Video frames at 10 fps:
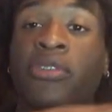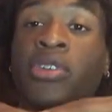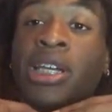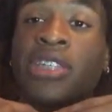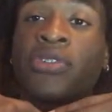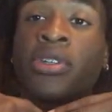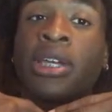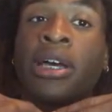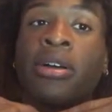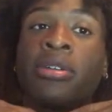you guys feel
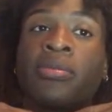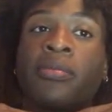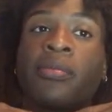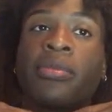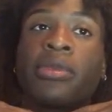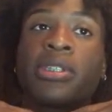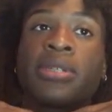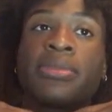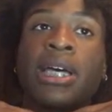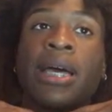down,
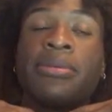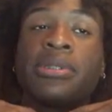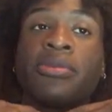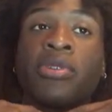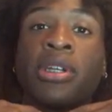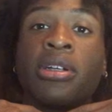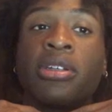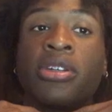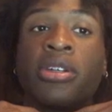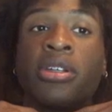sometimes when
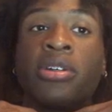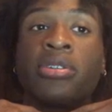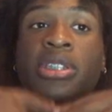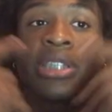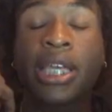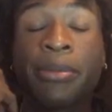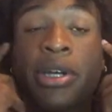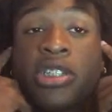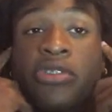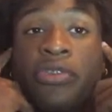you're alone, just think
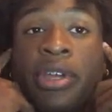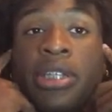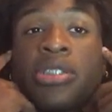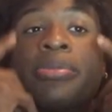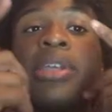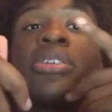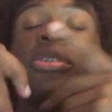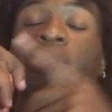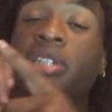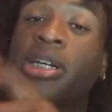about your friends. So make sure
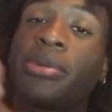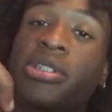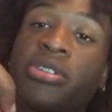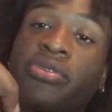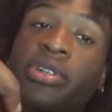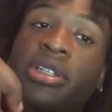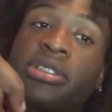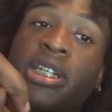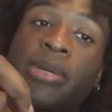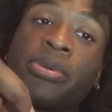to go check about your
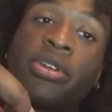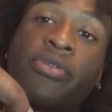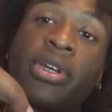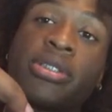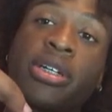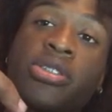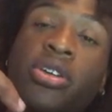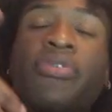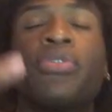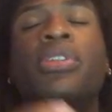friends. Check up on your friends also.
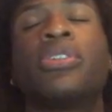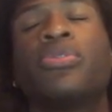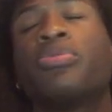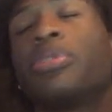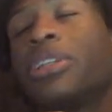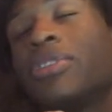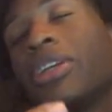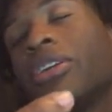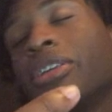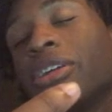If you really do believe
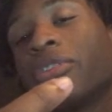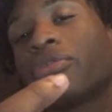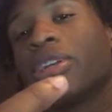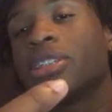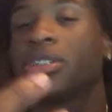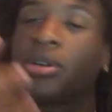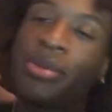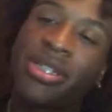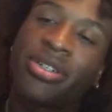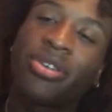that they're your friends, you know,
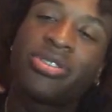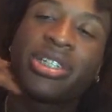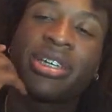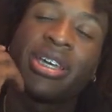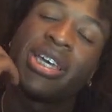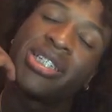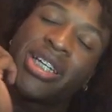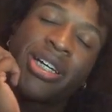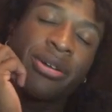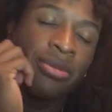make sure to go
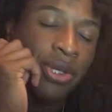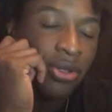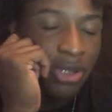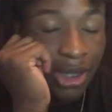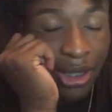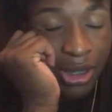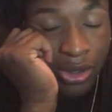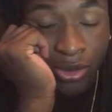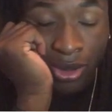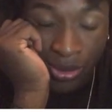check on them, you know, see how they're
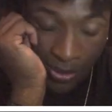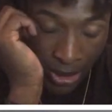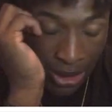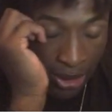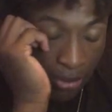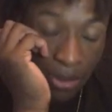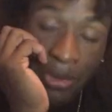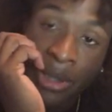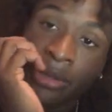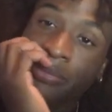doing. But
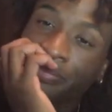man,